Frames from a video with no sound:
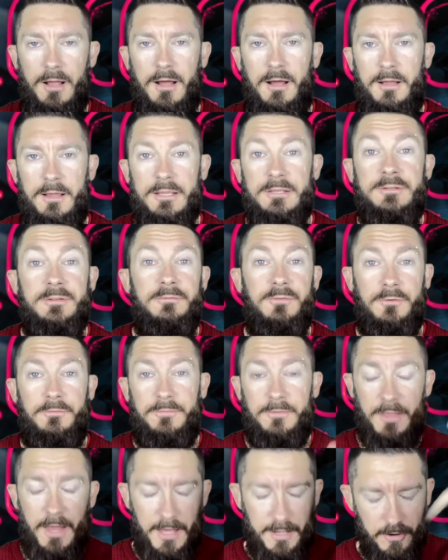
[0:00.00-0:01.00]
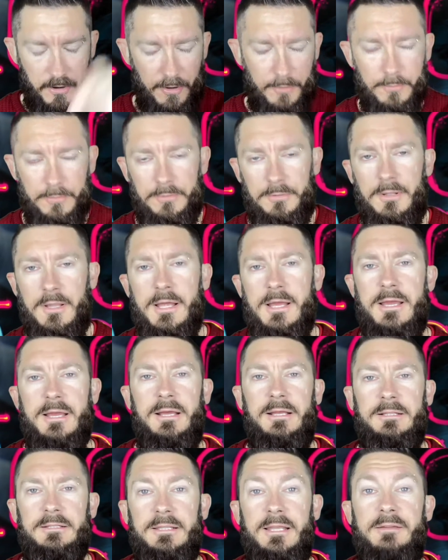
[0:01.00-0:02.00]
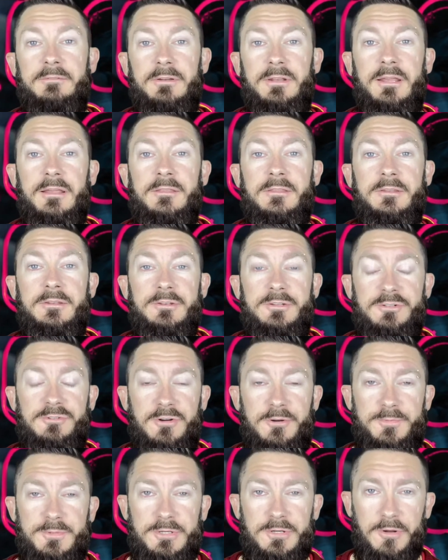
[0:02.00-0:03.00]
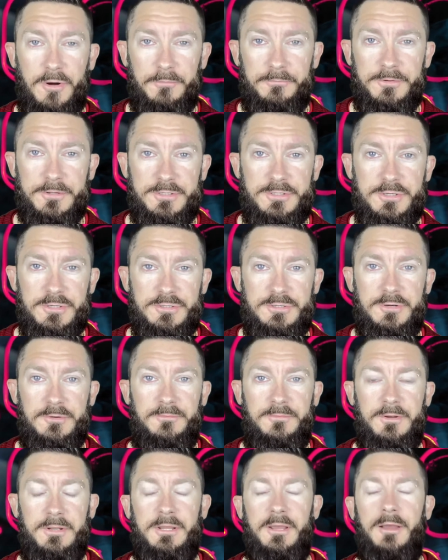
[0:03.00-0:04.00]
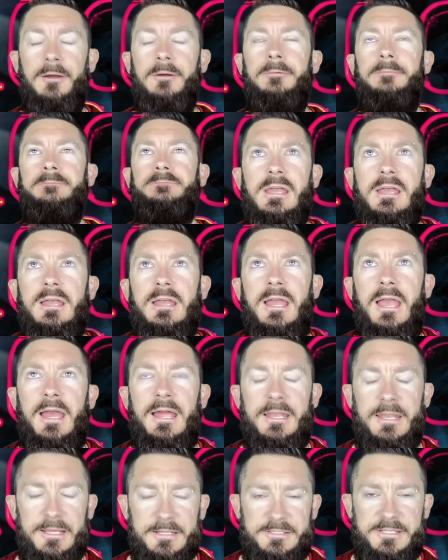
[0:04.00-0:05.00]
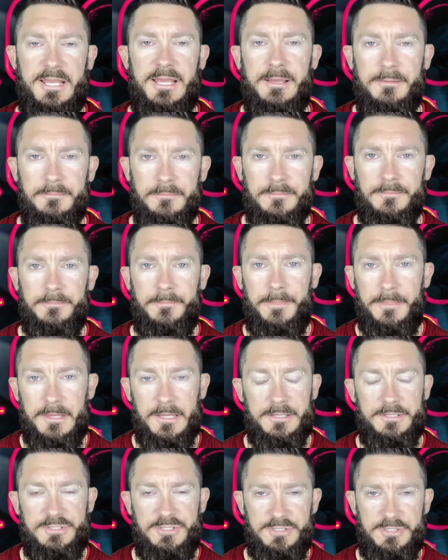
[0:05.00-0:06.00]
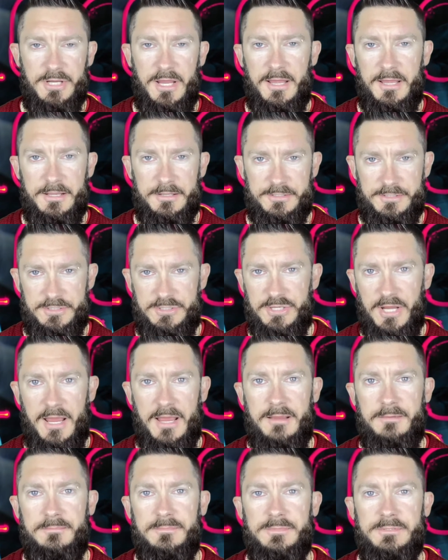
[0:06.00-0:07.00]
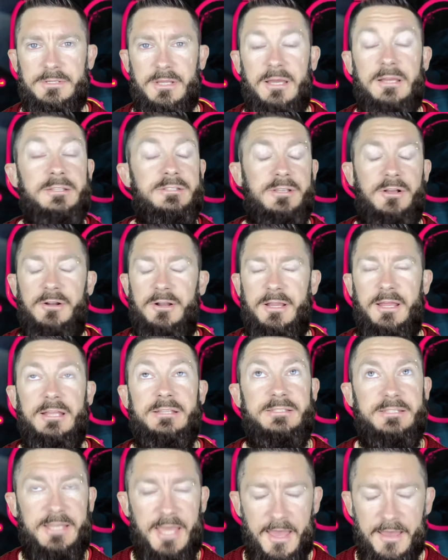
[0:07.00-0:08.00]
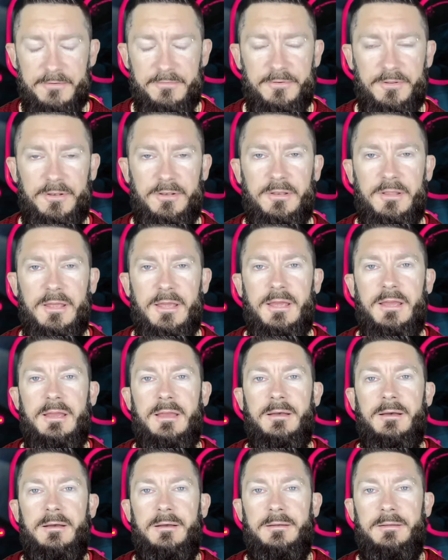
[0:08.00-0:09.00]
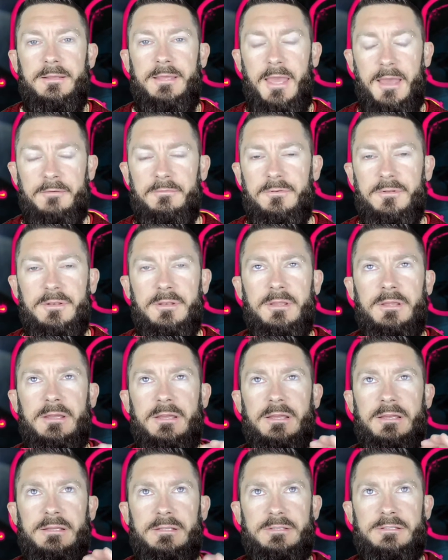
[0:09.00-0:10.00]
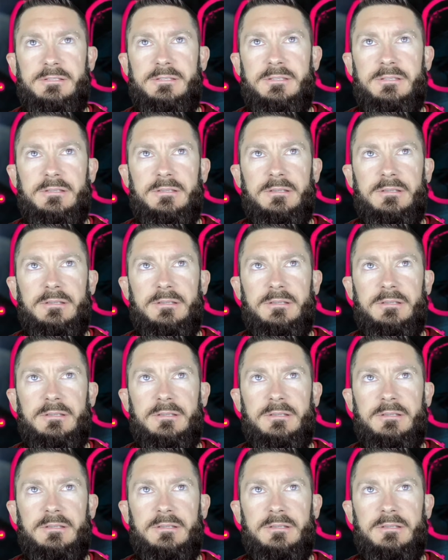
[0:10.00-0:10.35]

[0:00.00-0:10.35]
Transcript: interview for that, I will leave it in the description of this YouTube video. And it's him, it's James, it's Kevin. Kevin is